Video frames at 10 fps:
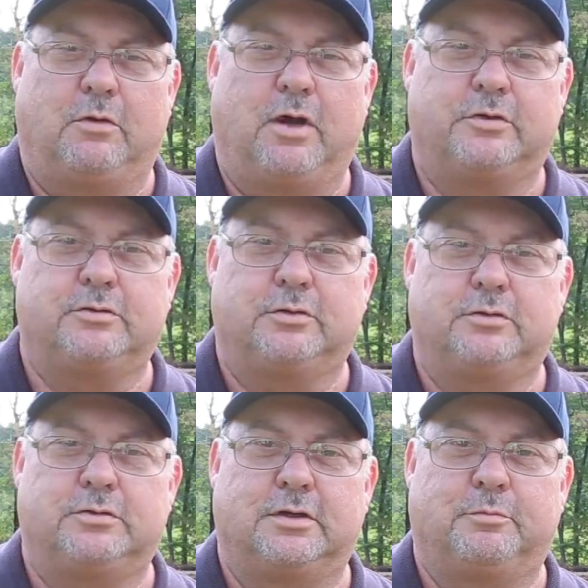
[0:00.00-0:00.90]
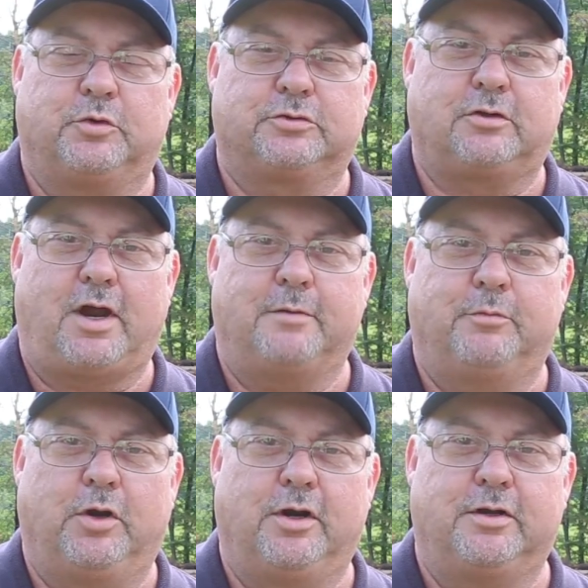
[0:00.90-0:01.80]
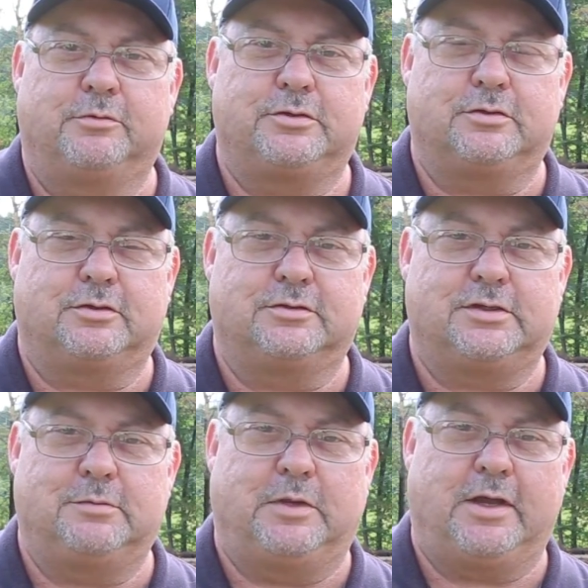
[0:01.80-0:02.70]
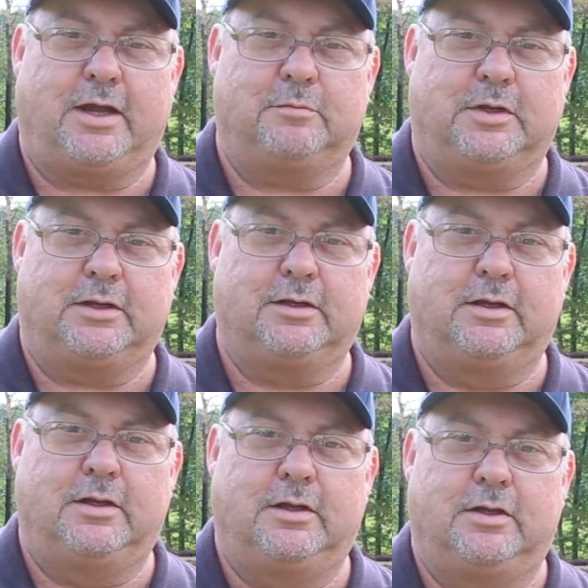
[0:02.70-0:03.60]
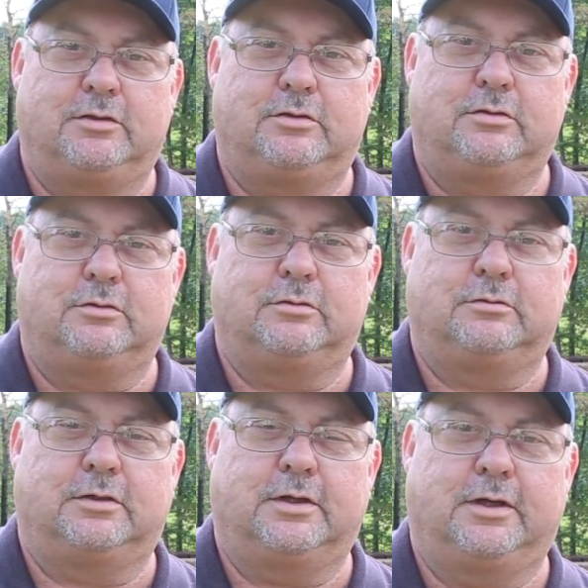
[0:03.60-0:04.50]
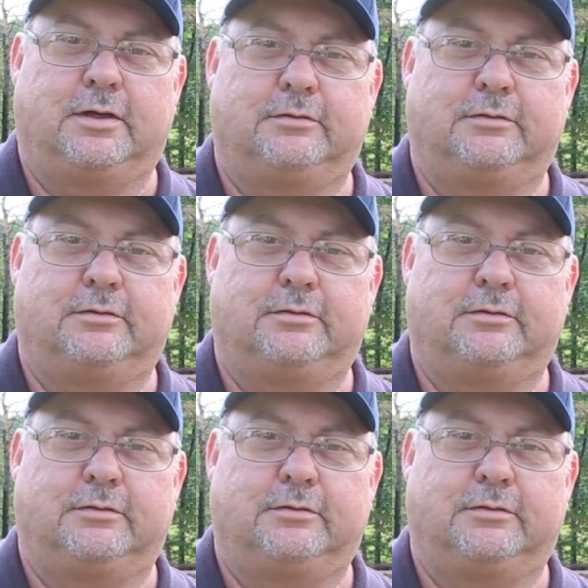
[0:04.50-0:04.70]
We're also using a prescribed burn, which you can see behind me, to